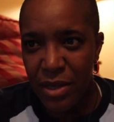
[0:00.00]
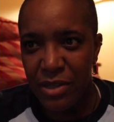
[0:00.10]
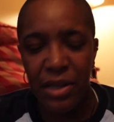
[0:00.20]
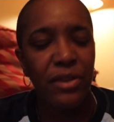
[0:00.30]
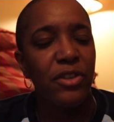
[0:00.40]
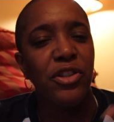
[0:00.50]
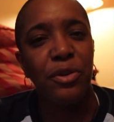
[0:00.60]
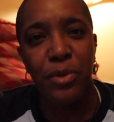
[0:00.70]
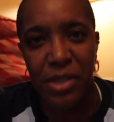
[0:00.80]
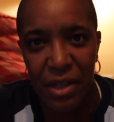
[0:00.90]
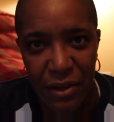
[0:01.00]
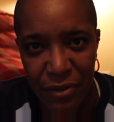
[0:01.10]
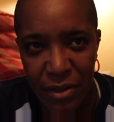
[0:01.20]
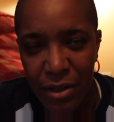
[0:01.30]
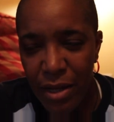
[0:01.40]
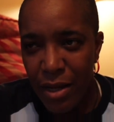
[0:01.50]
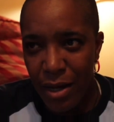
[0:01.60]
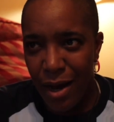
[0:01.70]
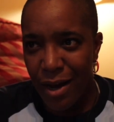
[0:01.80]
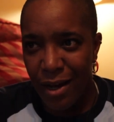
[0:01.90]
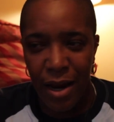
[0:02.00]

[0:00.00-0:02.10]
Said that she wasn't given uh,